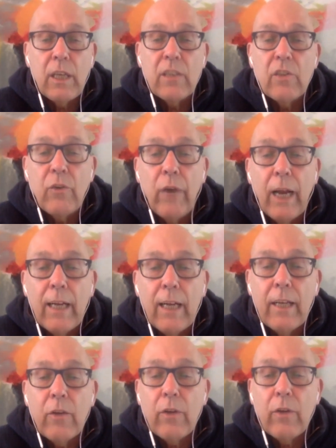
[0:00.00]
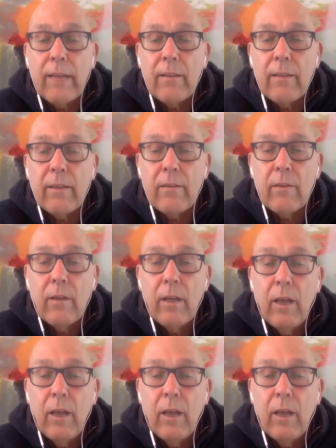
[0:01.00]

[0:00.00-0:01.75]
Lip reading: is directly connected